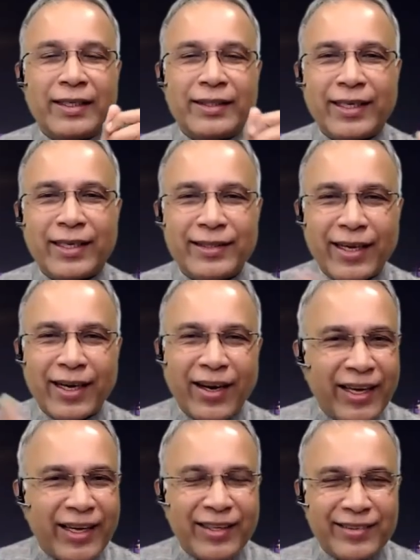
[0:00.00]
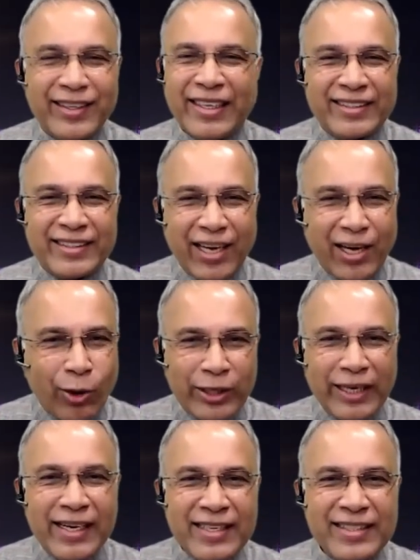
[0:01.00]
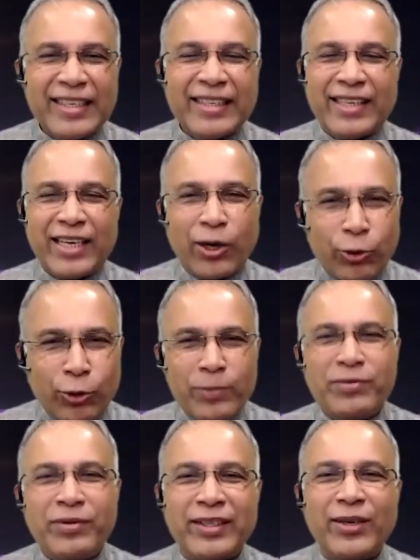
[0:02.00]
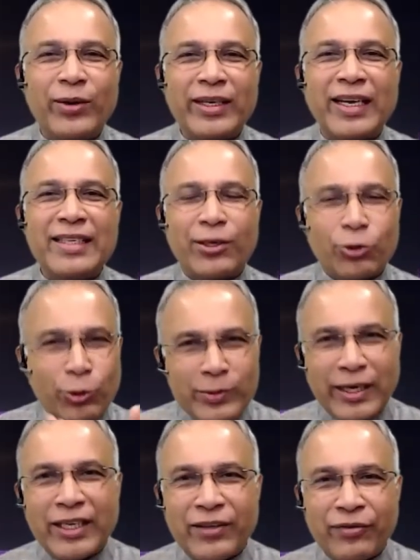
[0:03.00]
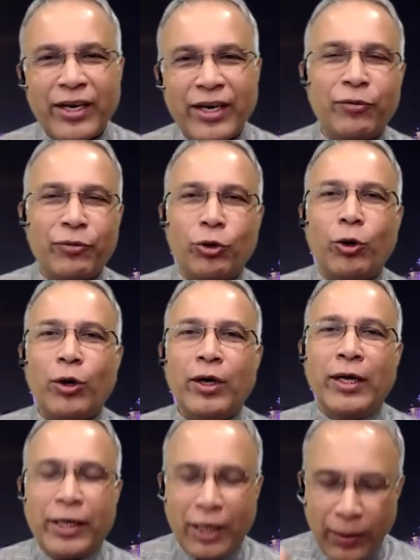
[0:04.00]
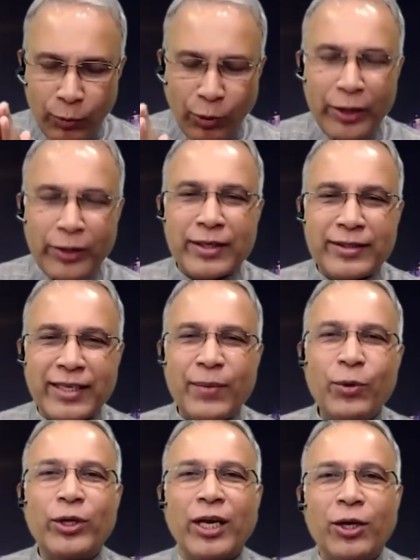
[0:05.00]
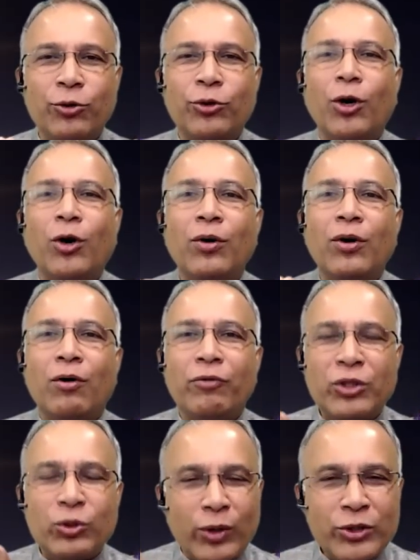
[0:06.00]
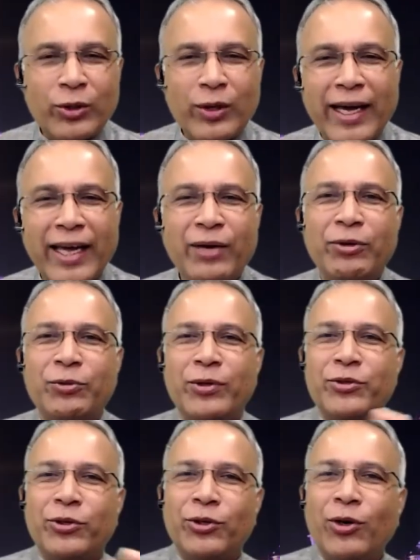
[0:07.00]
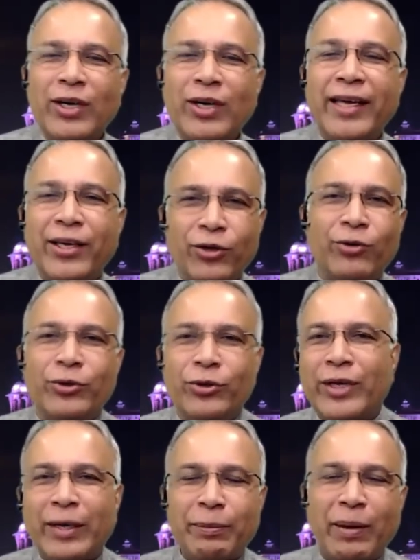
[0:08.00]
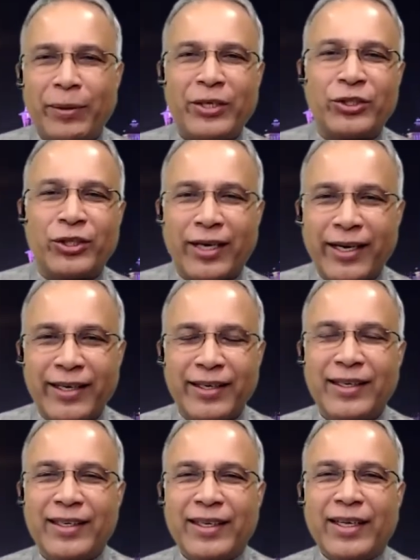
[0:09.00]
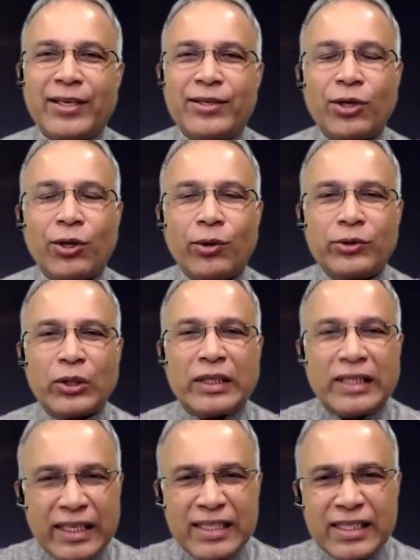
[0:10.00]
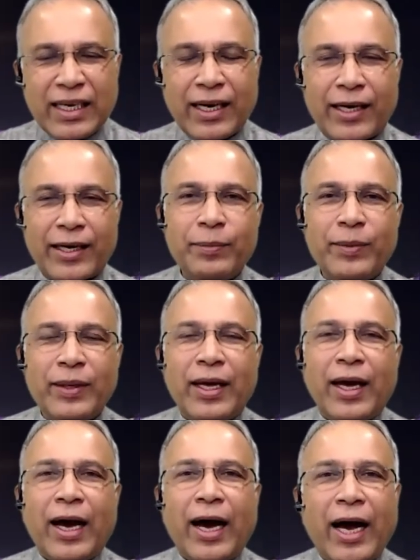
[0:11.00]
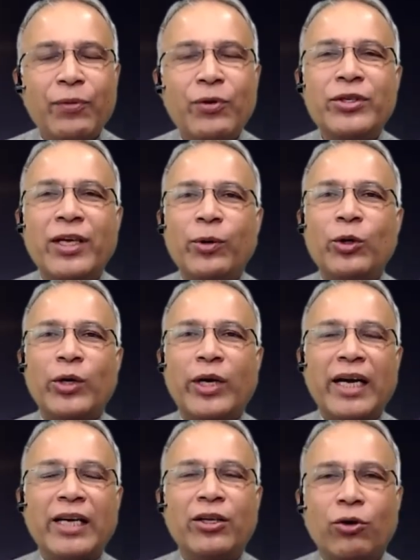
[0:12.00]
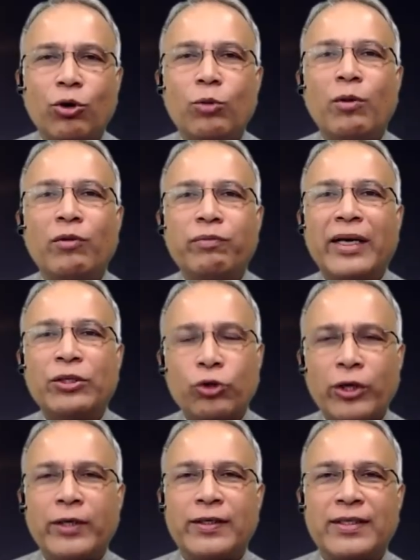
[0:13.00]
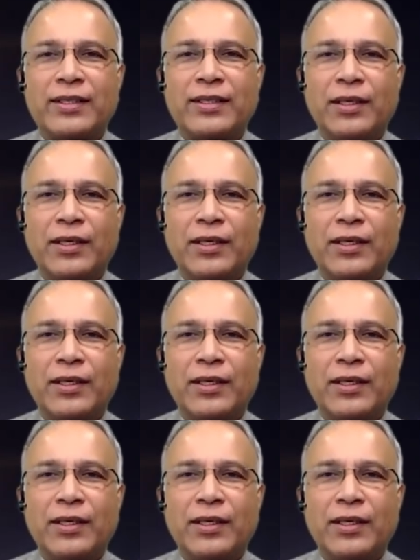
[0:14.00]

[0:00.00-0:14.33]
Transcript: There are hotels, there are rooms within hotels. The rooms are different. If you keep going to the same hotel, you know which ones you like, which ones you don't like. You get my picture, right? So this time, I was able to get the room of my choice.